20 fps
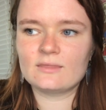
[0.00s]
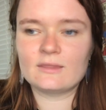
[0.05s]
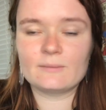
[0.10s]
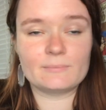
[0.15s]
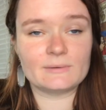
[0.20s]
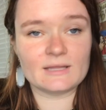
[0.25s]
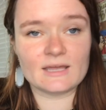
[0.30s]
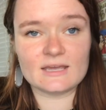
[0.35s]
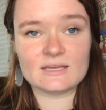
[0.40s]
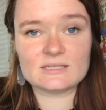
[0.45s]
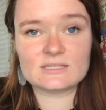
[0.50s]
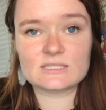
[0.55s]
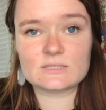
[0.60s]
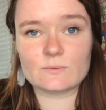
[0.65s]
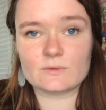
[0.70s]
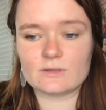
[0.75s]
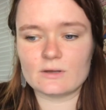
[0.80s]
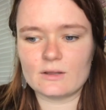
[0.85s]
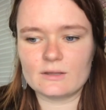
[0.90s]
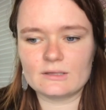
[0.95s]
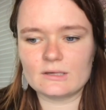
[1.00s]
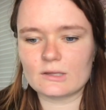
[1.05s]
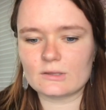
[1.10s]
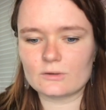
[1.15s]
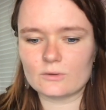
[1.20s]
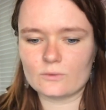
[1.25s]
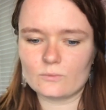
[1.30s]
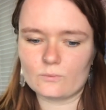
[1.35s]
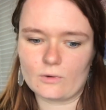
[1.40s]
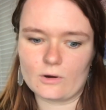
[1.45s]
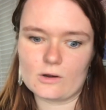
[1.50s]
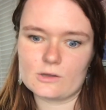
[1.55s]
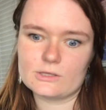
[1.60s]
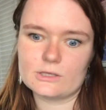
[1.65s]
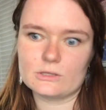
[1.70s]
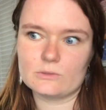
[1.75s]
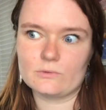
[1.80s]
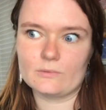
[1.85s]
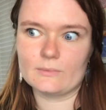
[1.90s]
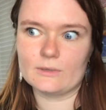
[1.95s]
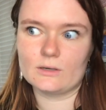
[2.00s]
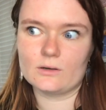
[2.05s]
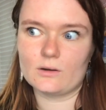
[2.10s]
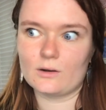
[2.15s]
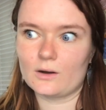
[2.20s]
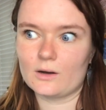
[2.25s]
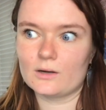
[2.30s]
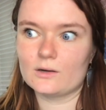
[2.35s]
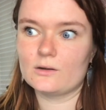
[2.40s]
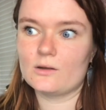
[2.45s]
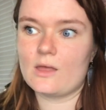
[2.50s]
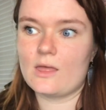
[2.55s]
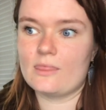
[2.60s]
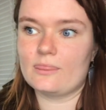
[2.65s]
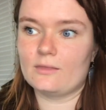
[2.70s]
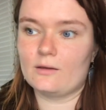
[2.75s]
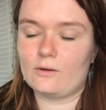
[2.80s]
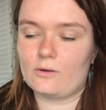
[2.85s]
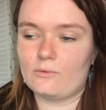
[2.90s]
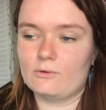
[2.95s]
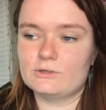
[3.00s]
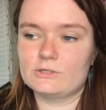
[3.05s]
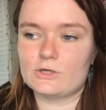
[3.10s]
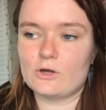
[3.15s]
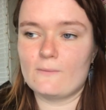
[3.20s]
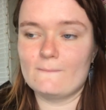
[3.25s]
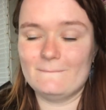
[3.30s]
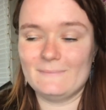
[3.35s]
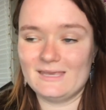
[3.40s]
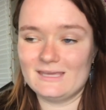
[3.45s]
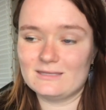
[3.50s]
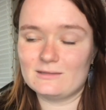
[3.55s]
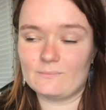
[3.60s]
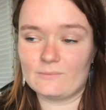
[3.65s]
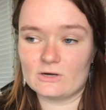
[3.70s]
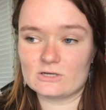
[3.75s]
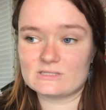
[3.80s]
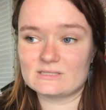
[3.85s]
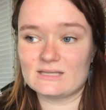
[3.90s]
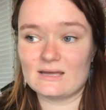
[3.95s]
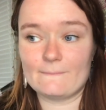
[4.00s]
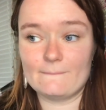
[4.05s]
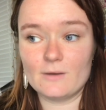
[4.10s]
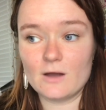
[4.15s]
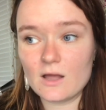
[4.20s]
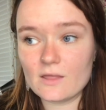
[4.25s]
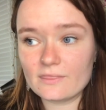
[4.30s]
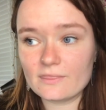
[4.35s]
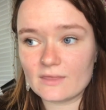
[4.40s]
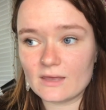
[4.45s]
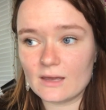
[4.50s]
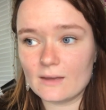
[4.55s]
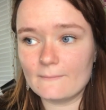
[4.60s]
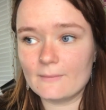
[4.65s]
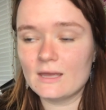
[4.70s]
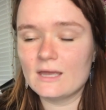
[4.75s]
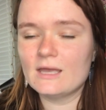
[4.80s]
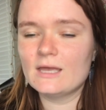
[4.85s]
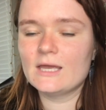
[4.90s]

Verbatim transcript: the place with all the other where all the other women are and they're going to go meet the person that bought them